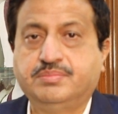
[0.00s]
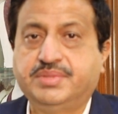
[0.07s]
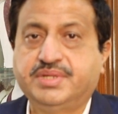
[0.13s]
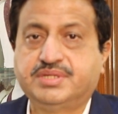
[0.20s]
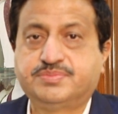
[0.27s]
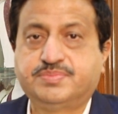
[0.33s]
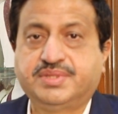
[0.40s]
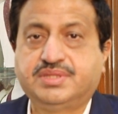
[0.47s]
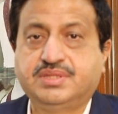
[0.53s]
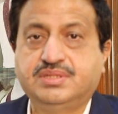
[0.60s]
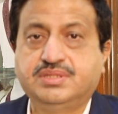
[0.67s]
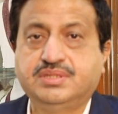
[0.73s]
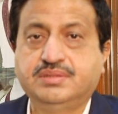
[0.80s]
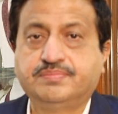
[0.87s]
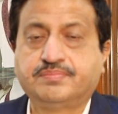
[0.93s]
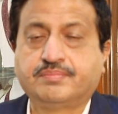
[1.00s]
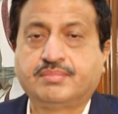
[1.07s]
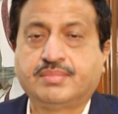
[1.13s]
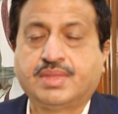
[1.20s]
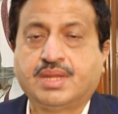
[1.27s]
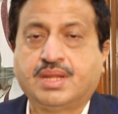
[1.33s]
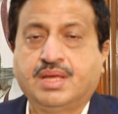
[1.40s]
Brihaspati ji
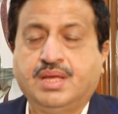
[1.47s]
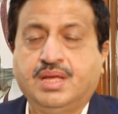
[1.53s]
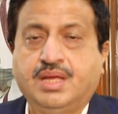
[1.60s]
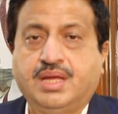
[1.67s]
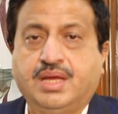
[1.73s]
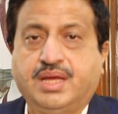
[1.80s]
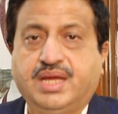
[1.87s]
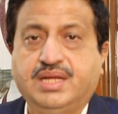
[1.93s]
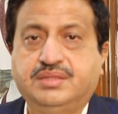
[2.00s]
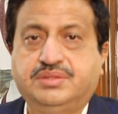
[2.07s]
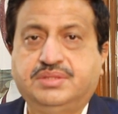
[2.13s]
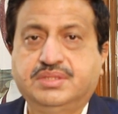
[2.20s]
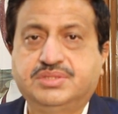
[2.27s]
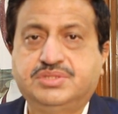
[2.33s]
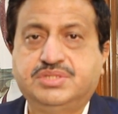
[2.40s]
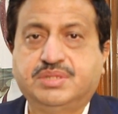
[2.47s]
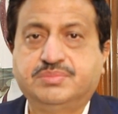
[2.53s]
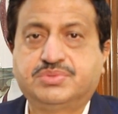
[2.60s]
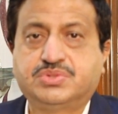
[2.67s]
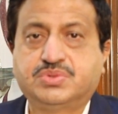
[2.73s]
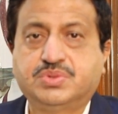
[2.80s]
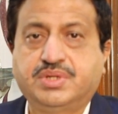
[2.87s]
and this
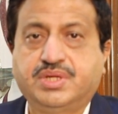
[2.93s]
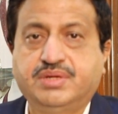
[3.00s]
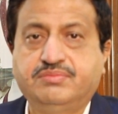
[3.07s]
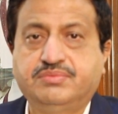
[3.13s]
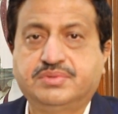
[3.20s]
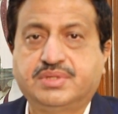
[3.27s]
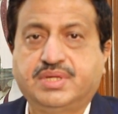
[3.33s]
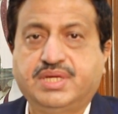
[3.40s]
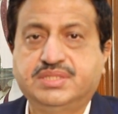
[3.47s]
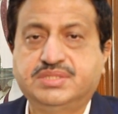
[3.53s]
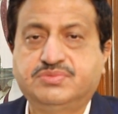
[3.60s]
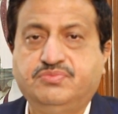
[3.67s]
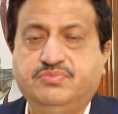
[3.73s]
gemstone have, has